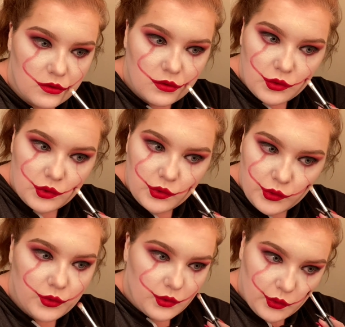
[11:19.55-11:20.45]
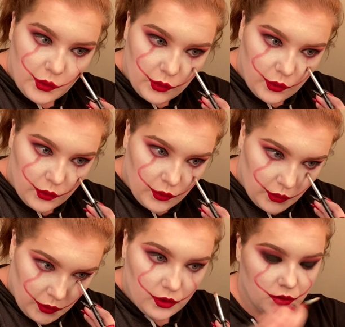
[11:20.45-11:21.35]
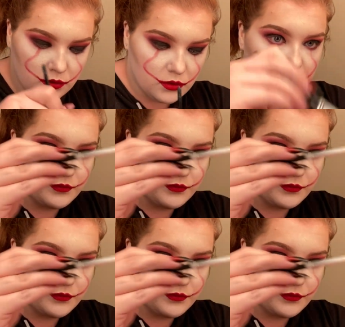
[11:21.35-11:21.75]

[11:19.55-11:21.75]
I really wanted to keep this kind of